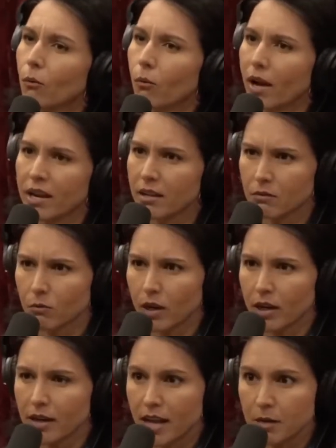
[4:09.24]
why
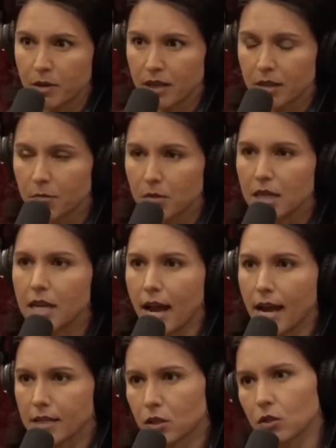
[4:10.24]
didn't anybody in the media
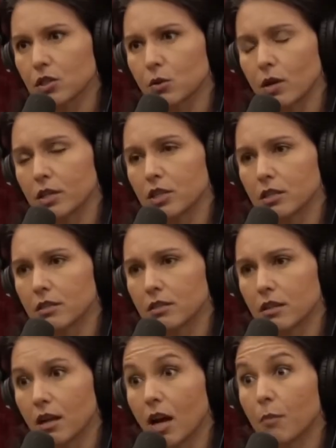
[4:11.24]
ask her these
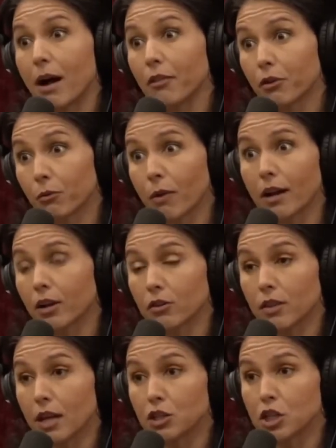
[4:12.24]
questions about the
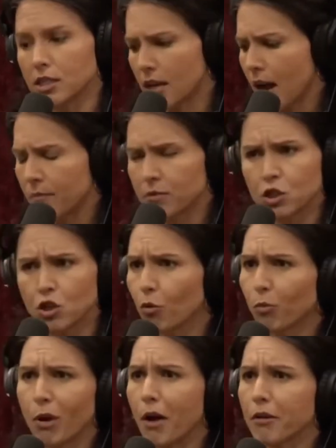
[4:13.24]
record that she said, I'm so
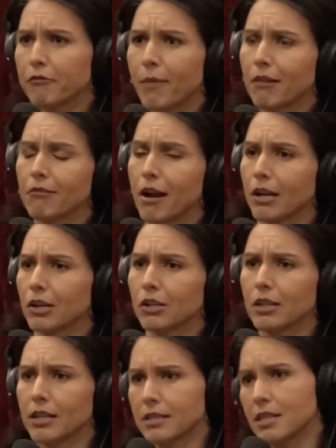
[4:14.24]
proud of my
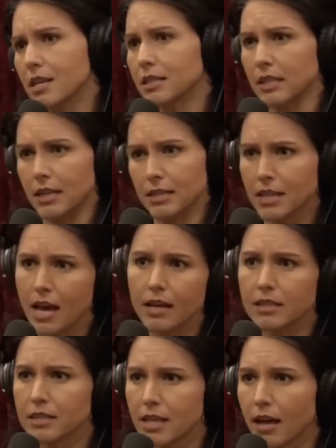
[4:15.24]
record as this and as
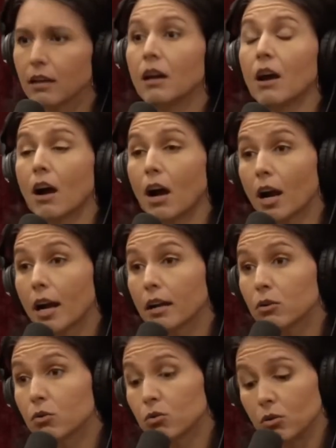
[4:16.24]
that. All right,
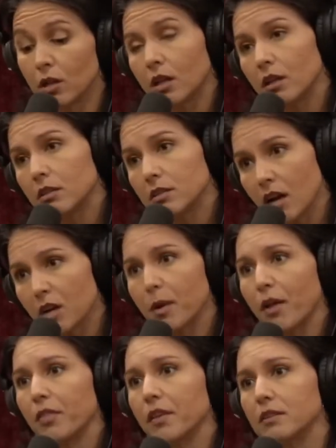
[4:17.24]
cool. Talk
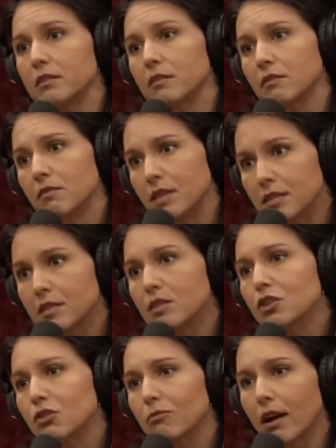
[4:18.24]
about this. This
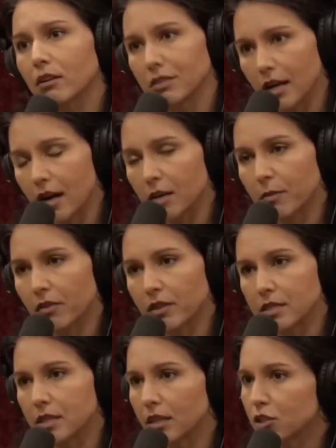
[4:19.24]
is your record. Talk about
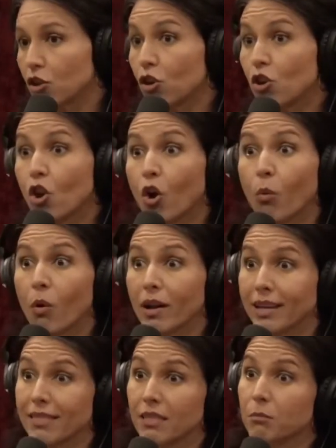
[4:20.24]
these things. No
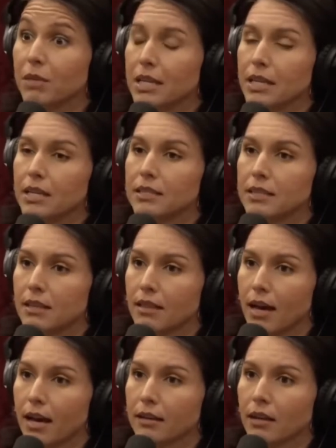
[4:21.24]
one in the media did
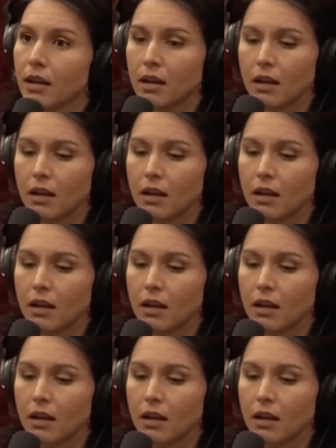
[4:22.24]
that.